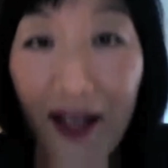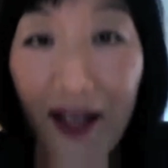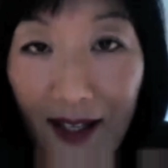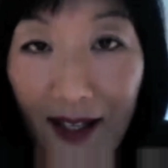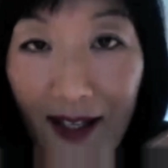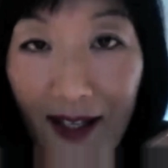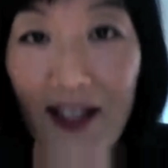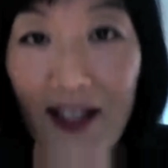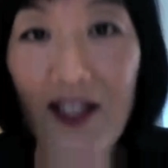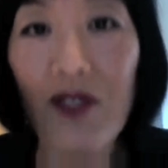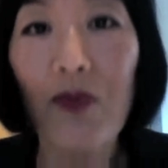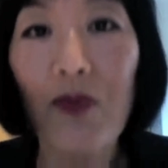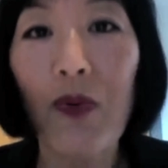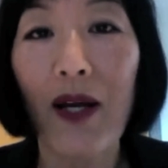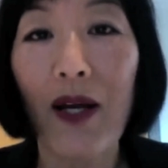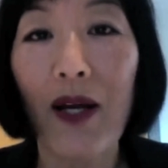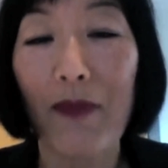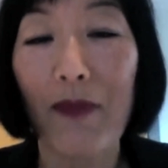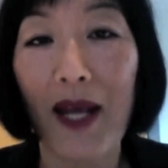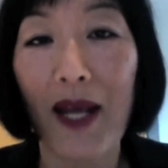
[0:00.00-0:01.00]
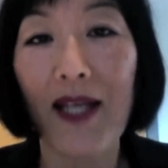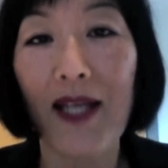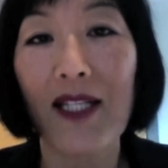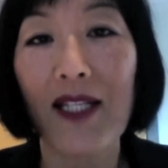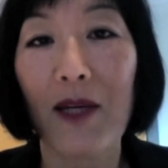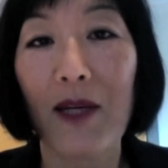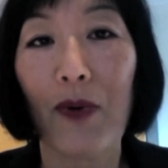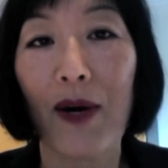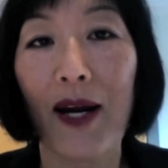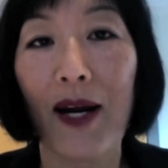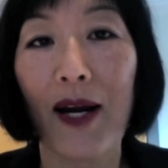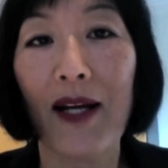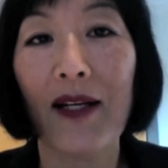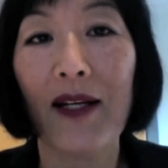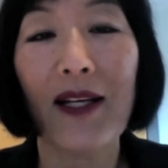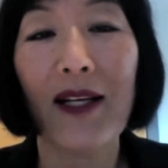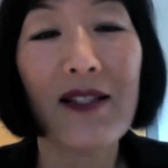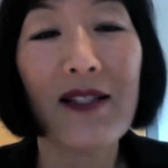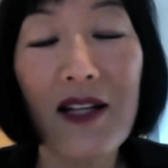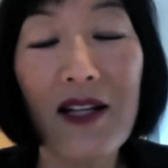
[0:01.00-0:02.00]
is what makes a brand. It's
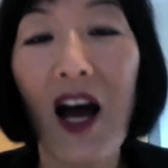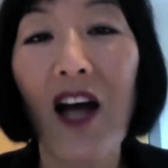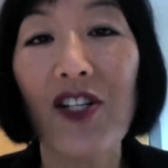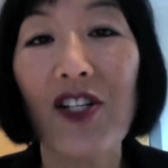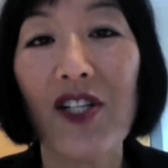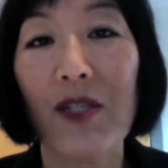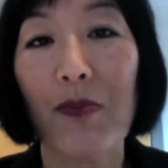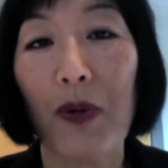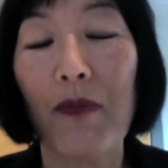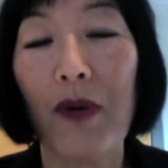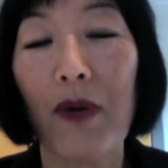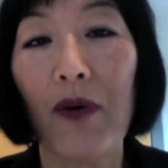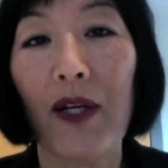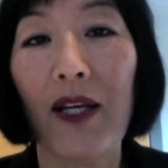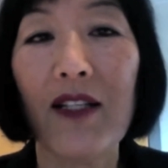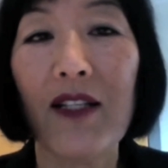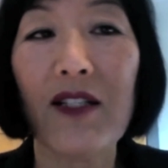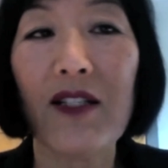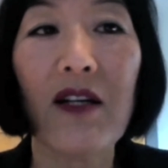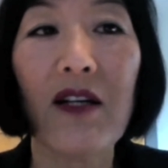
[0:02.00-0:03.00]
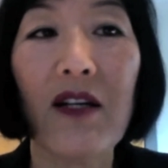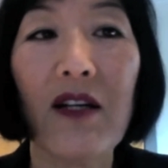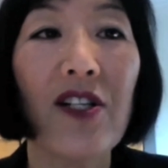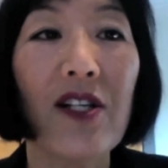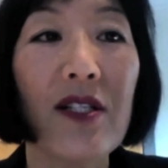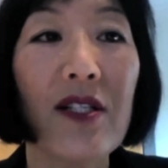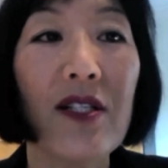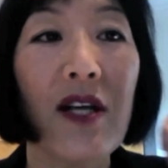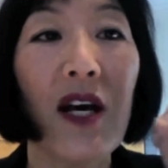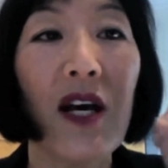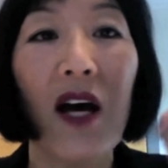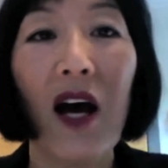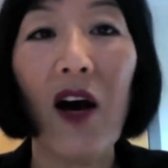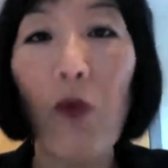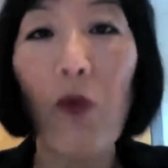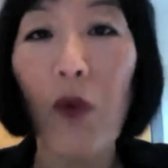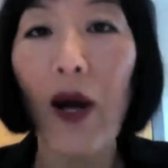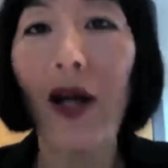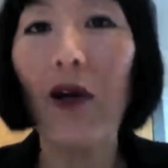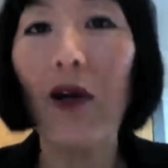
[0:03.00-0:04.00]
not just promoting, it's not just
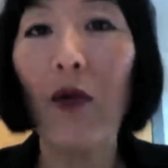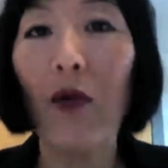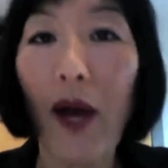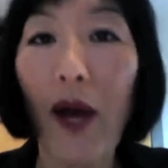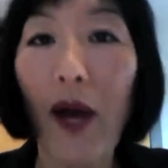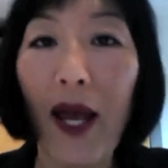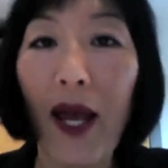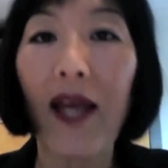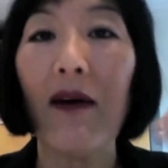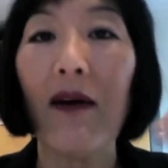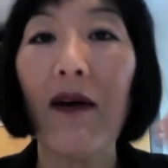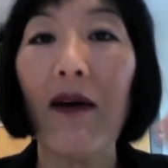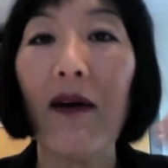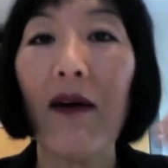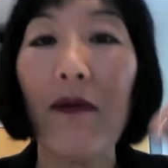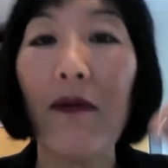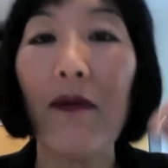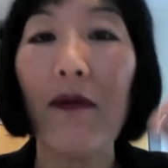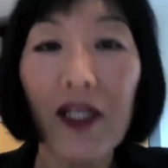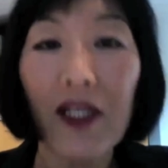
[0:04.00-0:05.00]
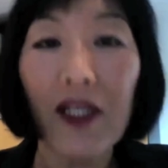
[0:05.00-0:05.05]
a one-way, you